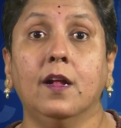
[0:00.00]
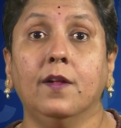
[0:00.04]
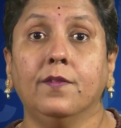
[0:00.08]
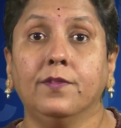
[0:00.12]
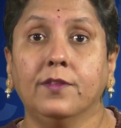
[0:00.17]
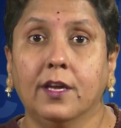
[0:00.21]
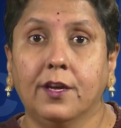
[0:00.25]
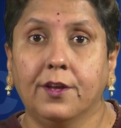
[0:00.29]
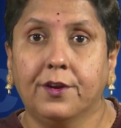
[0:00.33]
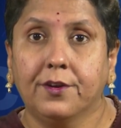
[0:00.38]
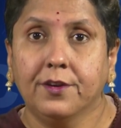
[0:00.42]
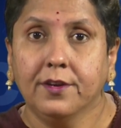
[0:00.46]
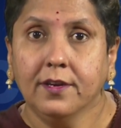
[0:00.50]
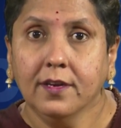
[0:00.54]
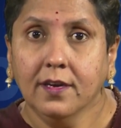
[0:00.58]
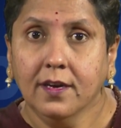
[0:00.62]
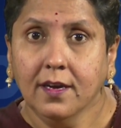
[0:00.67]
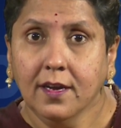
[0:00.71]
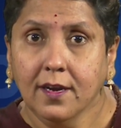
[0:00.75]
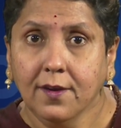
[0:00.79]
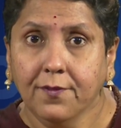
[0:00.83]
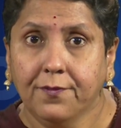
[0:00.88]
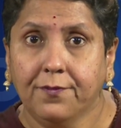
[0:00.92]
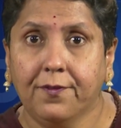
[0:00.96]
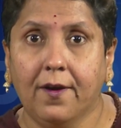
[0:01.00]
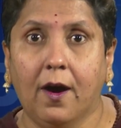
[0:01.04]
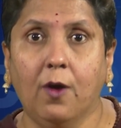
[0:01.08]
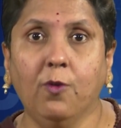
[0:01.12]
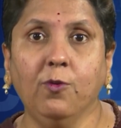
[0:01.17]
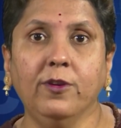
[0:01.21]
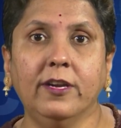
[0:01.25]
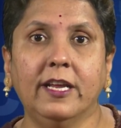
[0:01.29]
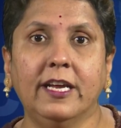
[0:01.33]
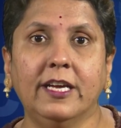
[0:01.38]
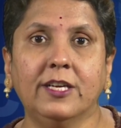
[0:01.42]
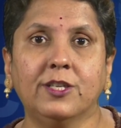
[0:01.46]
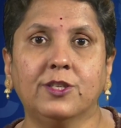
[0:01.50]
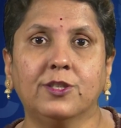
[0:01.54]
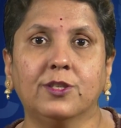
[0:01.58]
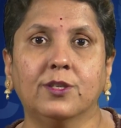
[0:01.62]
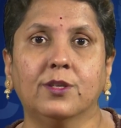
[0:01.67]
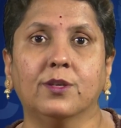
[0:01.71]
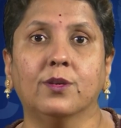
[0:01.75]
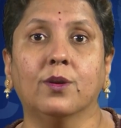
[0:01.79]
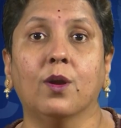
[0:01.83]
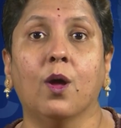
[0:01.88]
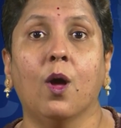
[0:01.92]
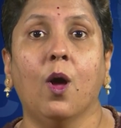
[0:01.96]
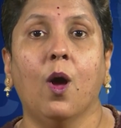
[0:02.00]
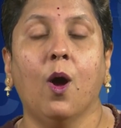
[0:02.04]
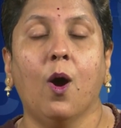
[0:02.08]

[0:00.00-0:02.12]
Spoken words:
the real foundation